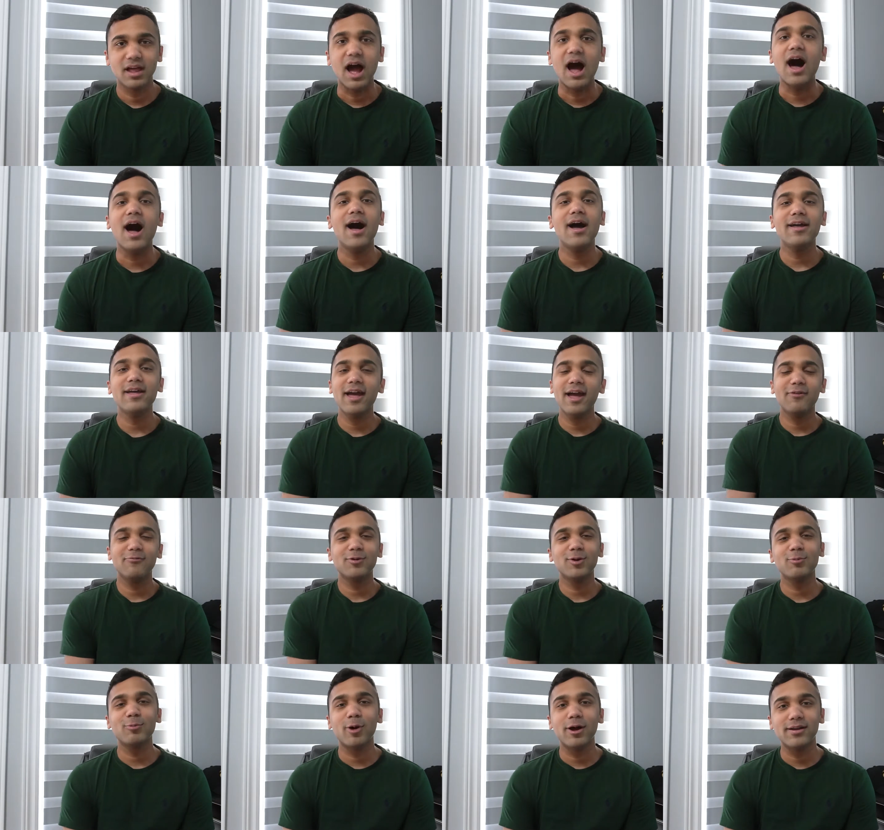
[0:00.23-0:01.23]
Hi
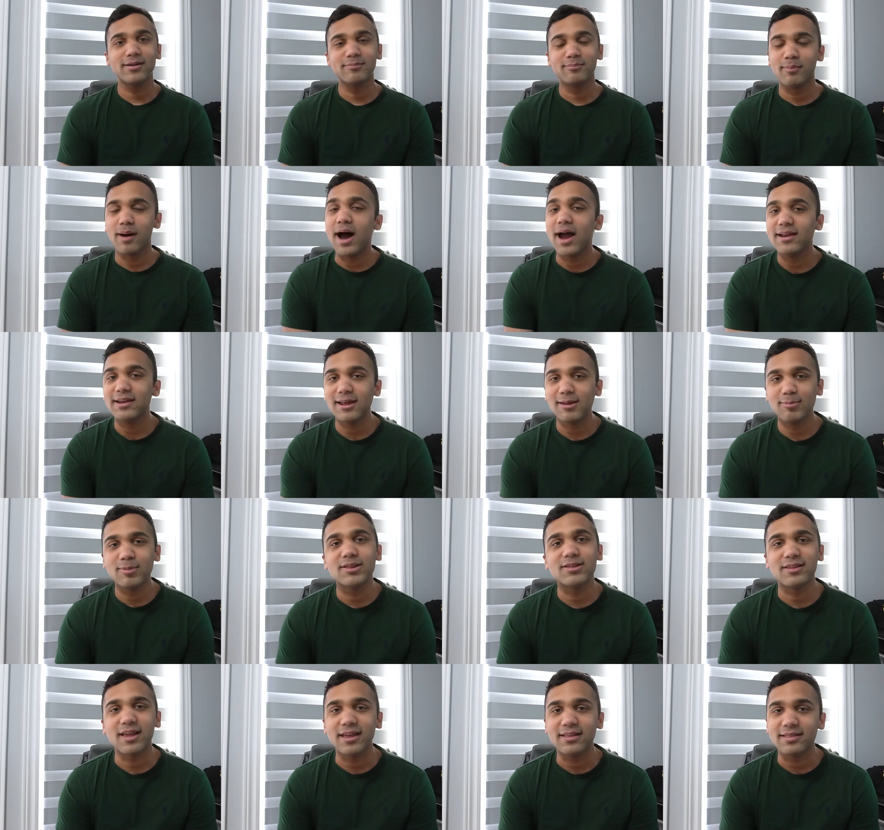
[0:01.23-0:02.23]
everyone, my name
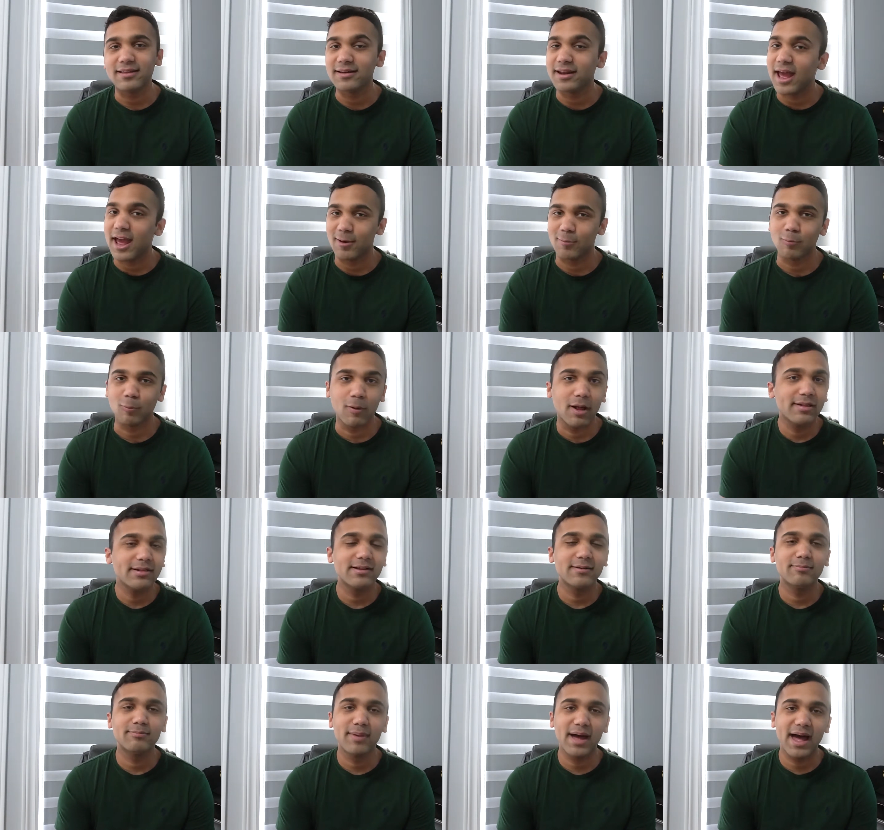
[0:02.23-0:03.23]
is Nathan and
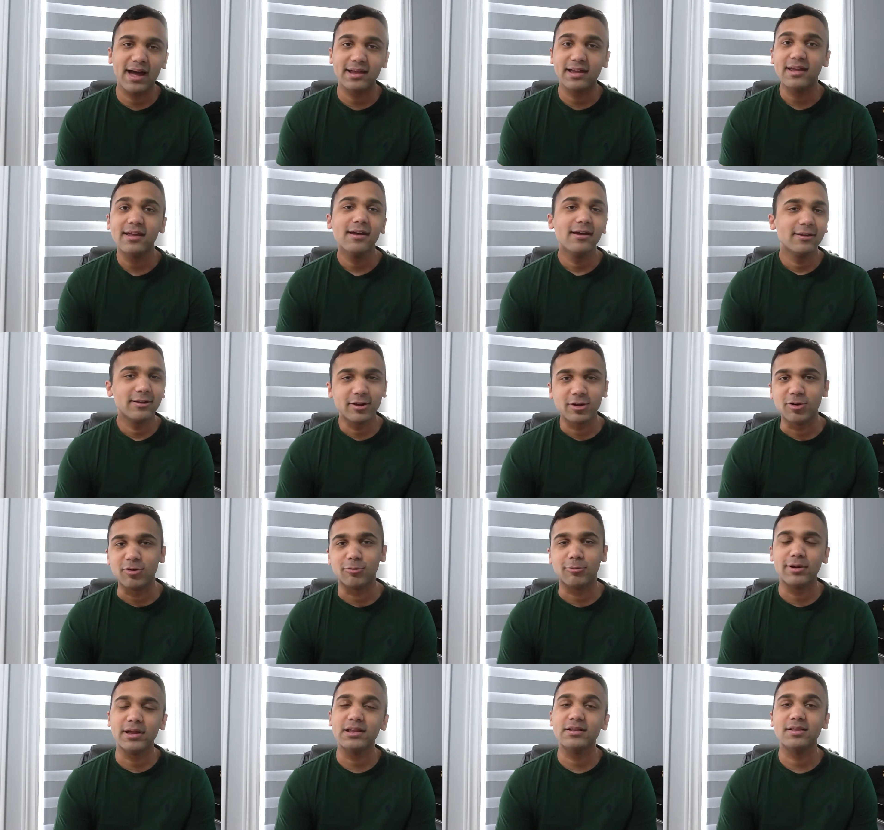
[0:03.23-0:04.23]
welcome back to
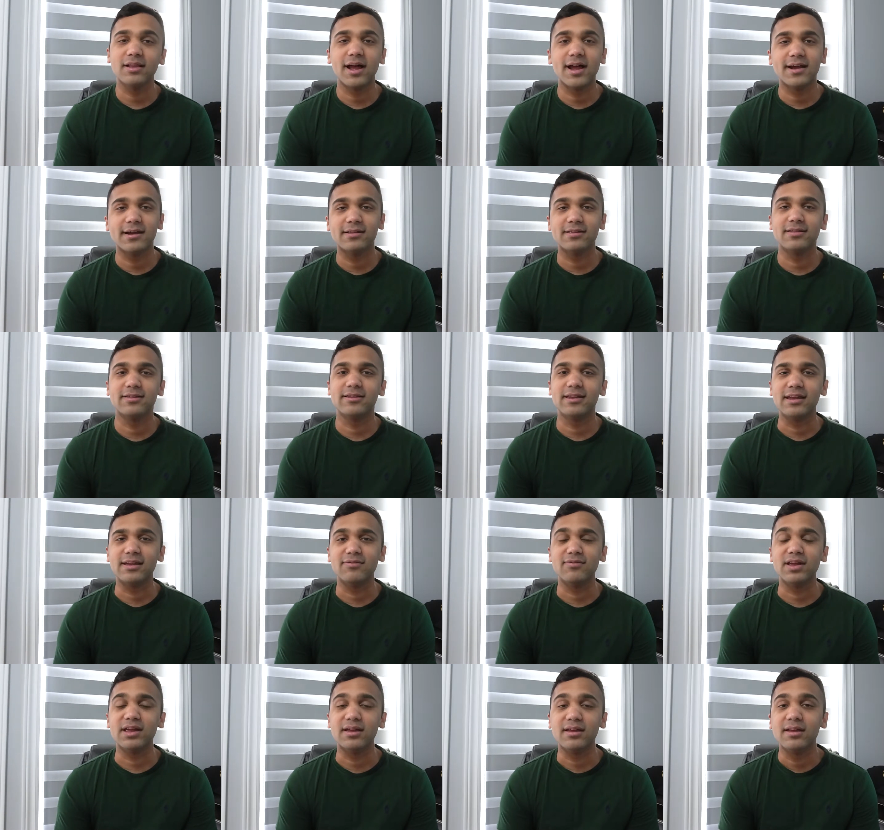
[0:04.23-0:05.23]
Green Lions
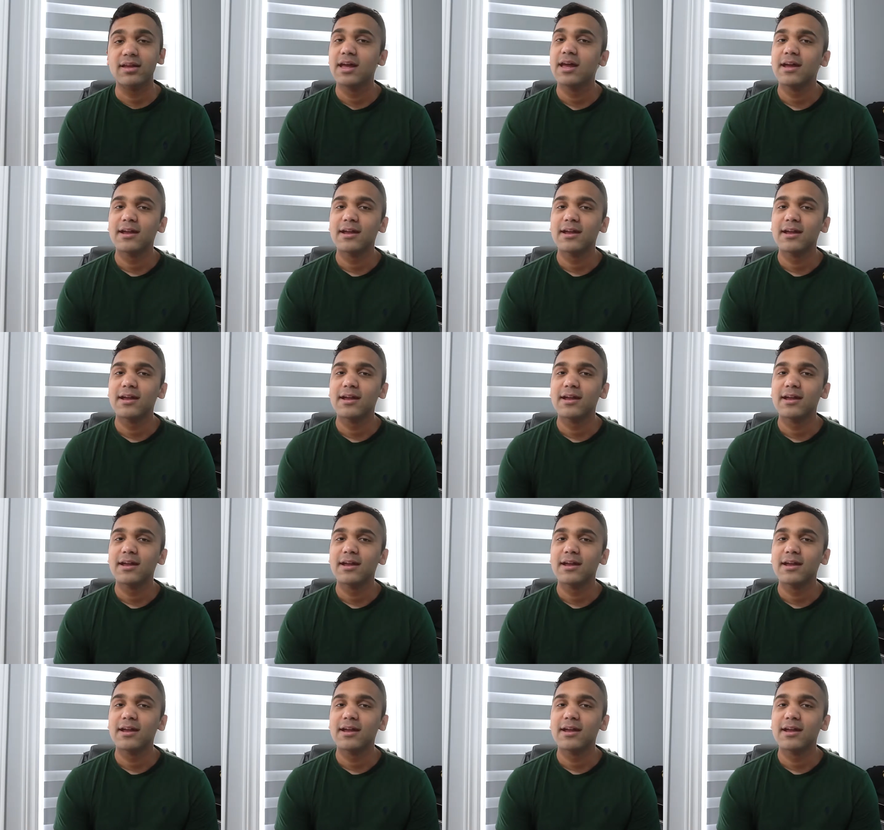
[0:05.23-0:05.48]
TV.